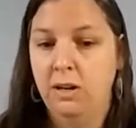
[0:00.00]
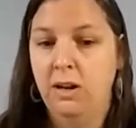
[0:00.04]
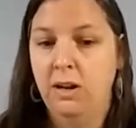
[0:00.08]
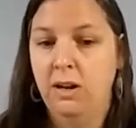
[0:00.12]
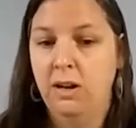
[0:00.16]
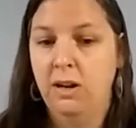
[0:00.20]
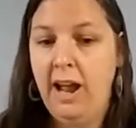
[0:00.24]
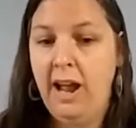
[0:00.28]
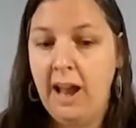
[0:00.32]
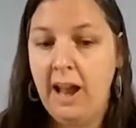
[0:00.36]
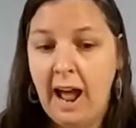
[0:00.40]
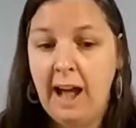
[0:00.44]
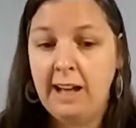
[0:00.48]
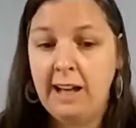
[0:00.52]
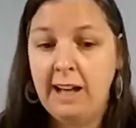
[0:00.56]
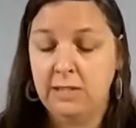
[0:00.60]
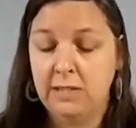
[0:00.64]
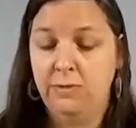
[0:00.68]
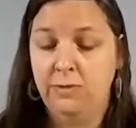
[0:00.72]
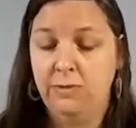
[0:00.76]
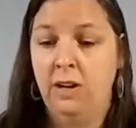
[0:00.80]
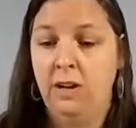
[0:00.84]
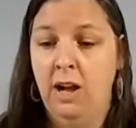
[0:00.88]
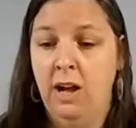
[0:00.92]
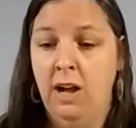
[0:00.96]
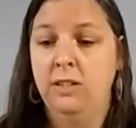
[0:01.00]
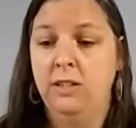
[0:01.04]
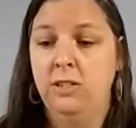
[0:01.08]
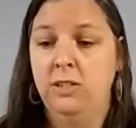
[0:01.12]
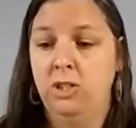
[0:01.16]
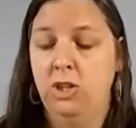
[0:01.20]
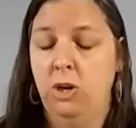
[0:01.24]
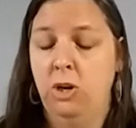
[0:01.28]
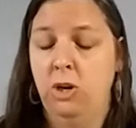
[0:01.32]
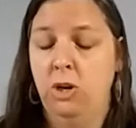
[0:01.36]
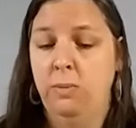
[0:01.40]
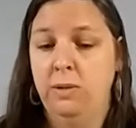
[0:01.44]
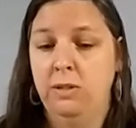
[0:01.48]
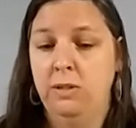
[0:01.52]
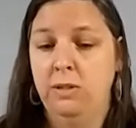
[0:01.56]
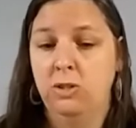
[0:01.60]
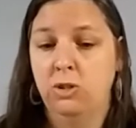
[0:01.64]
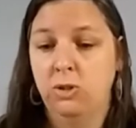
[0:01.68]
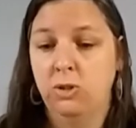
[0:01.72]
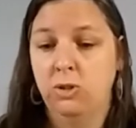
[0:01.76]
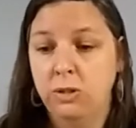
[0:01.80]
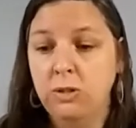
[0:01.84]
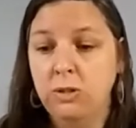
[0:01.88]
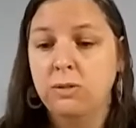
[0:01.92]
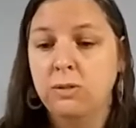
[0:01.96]
I asked for God to show me the
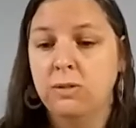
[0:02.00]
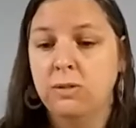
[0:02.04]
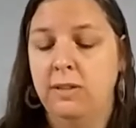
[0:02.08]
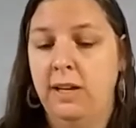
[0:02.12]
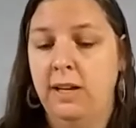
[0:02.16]
truth.